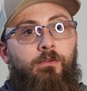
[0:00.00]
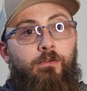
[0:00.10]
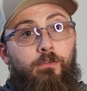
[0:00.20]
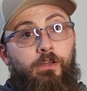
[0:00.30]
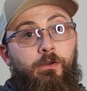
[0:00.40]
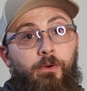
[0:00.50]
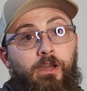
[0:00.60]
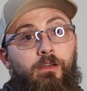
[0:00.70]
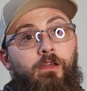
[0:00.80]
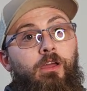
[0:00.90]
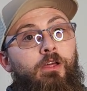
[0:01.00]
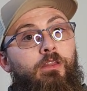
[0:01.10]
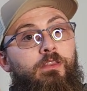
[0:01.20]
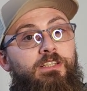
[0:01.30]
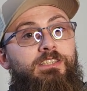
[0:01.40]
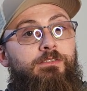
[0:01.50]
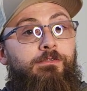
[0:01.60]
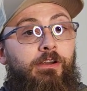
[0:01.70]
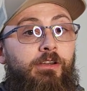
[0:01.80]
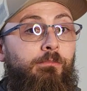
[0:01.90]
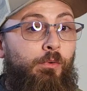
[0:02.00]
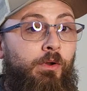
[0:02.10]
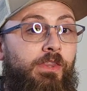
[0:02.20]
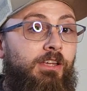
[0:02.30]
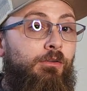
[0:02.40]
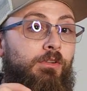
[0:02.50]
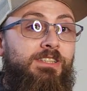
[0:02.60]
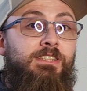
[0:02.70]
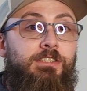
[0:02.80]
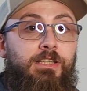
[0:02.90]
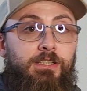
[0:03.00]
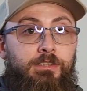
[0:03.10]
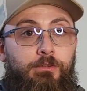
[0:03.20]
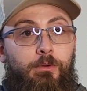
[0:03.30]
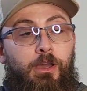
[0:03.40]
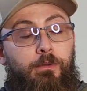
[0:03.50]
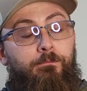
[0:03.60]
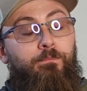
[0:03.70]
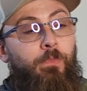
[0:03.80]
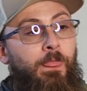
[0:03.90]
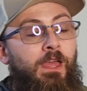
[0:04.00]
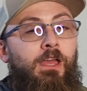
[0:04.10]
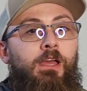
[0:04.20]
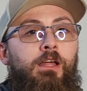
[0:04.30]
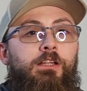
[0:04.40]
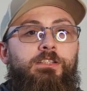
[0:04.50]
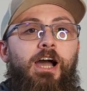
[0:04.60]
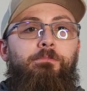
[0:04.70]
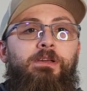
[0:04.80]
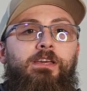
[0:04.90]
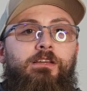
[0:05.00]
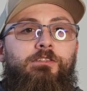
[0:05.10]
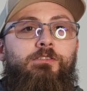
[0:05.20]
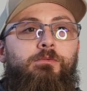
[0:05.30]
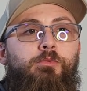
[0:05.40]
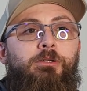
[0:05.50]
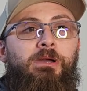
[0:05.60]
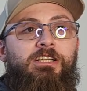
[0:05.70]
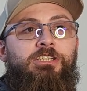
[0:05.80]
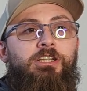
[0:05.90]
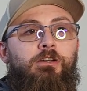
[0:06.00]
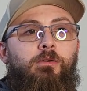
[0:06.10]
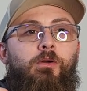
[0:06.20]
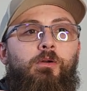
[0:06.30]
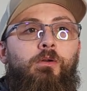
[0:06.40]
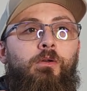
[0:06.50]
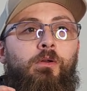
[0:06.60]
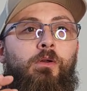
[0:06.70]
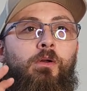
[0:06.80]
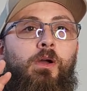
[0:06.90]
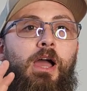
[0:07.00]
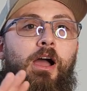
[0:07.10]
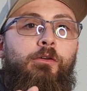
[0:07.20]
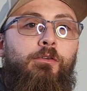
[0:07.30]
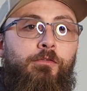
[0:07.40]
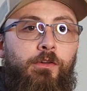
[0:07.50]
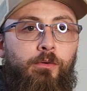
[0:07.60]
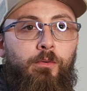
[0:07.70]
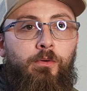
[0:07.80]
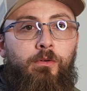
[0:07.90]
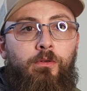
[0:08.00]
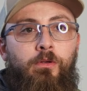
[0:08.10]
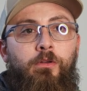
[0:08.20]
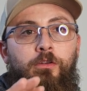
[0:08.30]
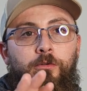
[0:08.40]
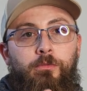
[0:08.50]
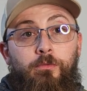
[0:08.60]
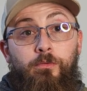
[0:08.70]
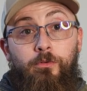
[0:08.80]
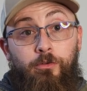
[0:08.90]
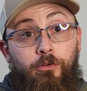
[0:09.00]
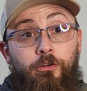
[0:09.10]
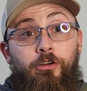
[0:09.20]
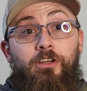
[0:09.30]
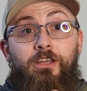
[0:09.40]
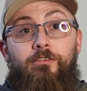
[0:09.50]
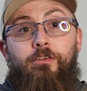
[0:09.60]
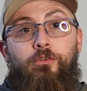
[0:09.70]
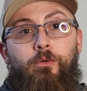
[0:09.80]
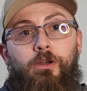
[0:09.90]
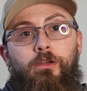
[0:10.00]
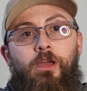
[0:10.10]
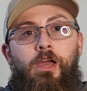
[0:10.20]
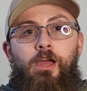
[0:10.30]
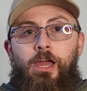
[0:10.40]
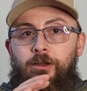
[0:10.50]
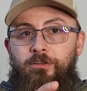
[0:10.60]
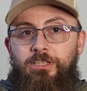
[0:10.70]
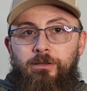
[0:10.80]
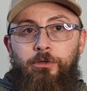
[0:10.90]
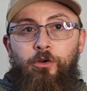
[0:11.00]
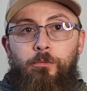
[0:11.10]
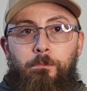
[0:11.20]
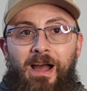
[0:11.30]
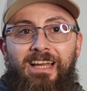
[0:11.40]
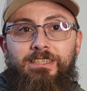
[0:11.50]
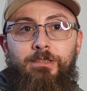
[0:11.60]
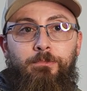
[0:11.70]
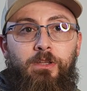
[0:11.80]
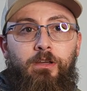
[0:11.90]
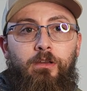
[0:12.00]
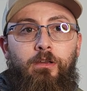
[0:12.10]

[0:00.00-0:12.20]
click away. This is very important that you listen to this, okay? The topic is reimagining how you view your current inventory. Every time you go to buy something,